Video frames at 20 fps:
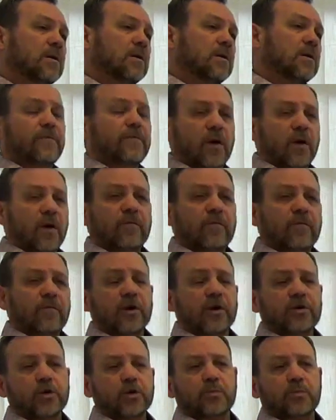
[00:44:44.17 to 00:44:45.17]
So if you have
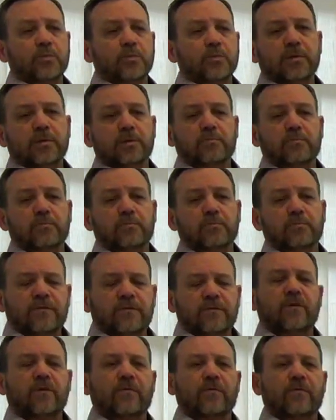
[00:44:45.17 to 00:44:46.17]
questions,
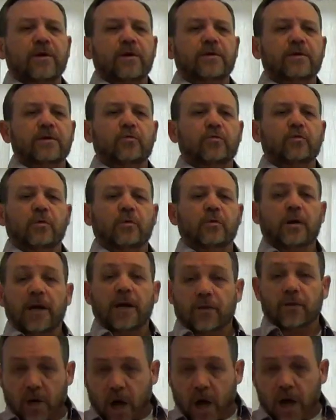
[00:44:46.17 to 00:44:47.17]
please feel free to
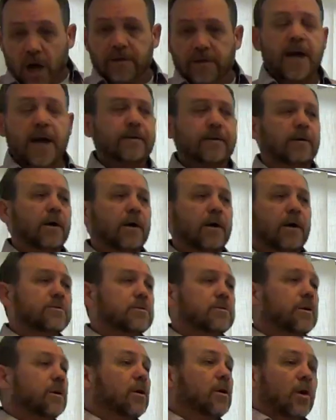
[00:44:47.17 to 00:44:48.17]
either contact
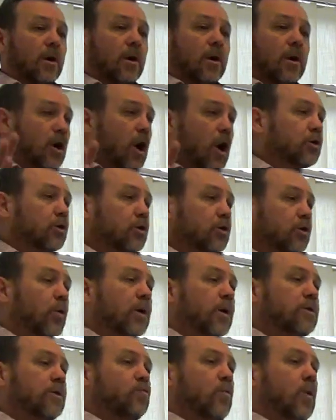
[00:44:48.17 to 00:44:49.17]
us, talk
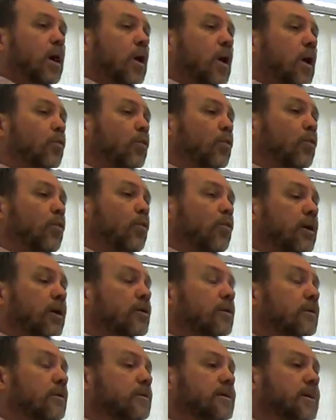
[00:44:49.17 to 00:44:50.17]
to us while we're
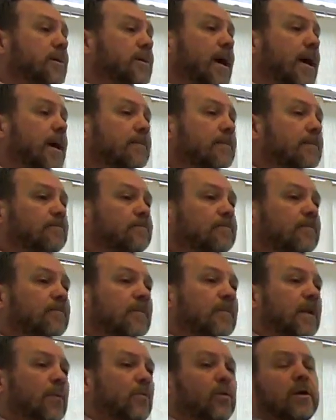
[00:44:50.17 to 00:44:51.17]
here today.
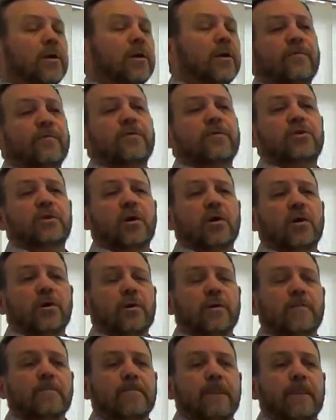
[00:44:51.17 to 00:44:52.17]
We'd love to show
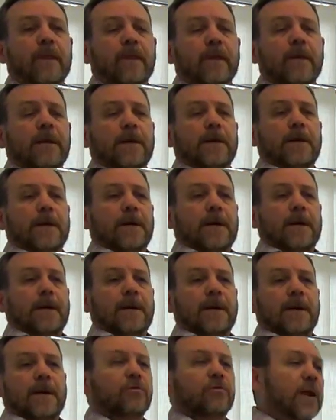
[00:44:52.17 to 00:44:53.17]
you.
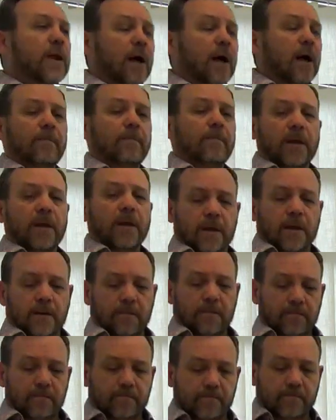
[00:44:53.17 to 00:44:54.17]
So
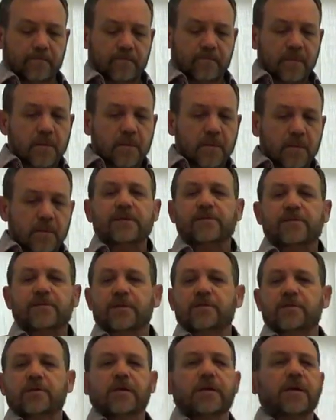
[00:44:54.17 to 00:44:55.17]
now the
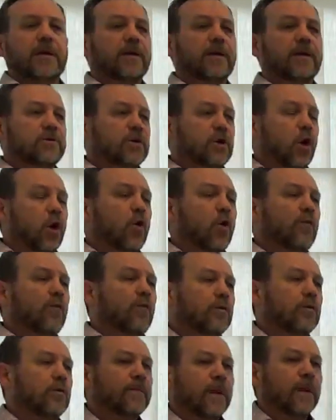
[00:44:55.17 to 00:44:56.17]
message is
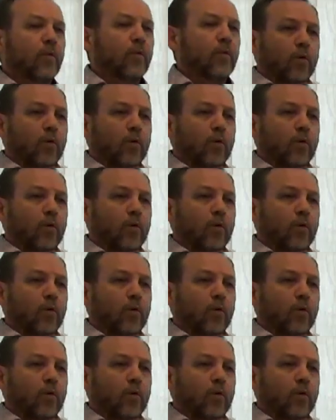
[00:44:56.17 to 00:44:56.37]
over.